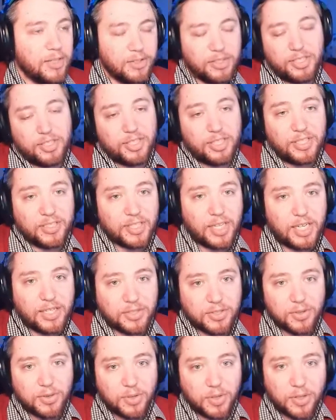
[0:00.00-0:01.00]
You just need these guys
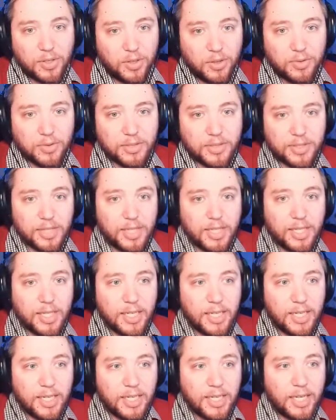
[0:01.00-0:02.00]
scoring goals.
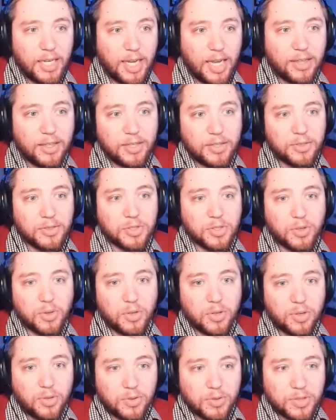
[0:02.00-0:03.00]
And they do score
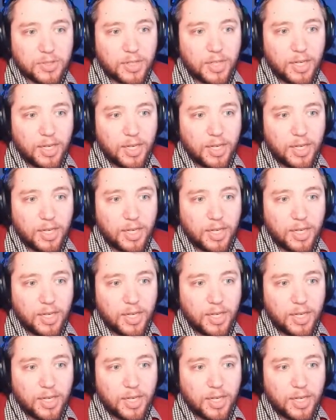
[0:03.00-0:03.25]
goals.